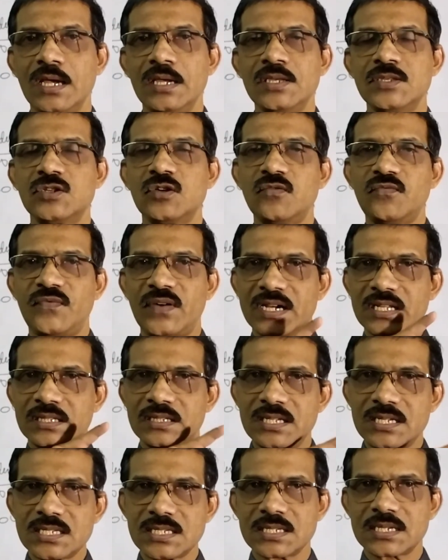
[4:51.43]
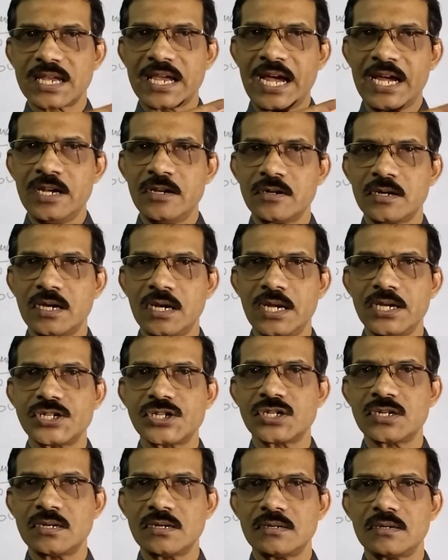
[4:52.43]
So for this
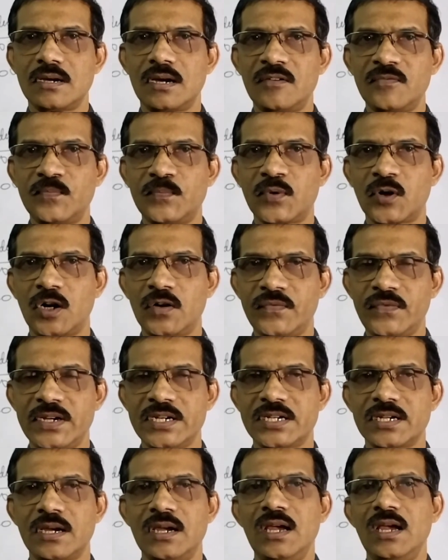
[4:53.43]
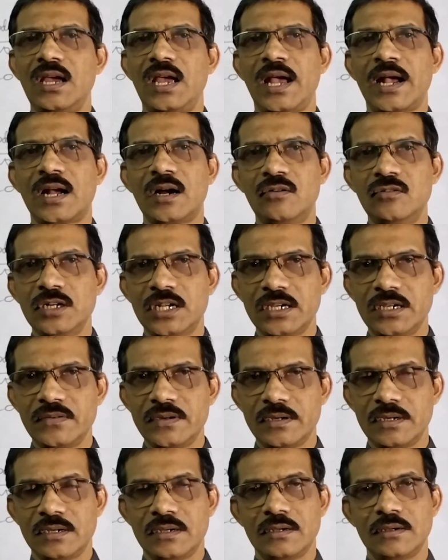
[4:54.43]
calculation of profit,
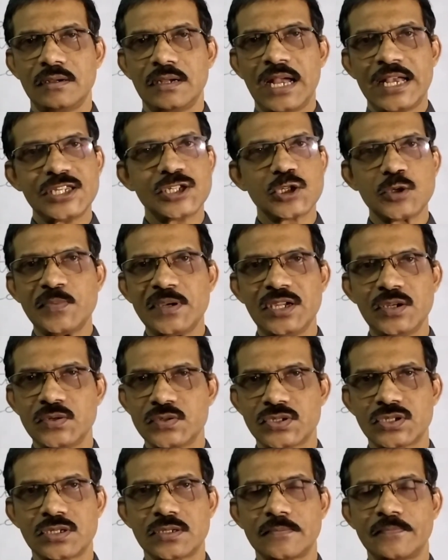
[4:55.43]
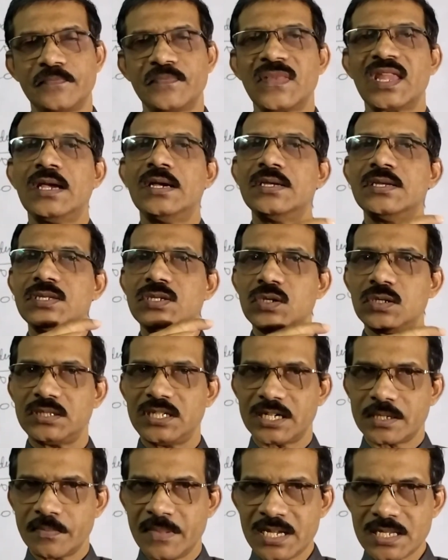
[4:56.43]
accounting has to be used. So
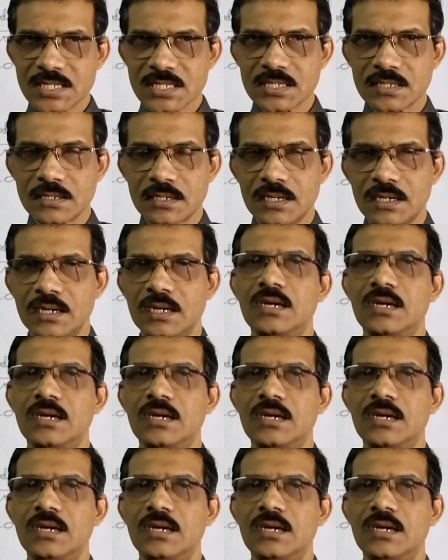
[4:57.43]
that means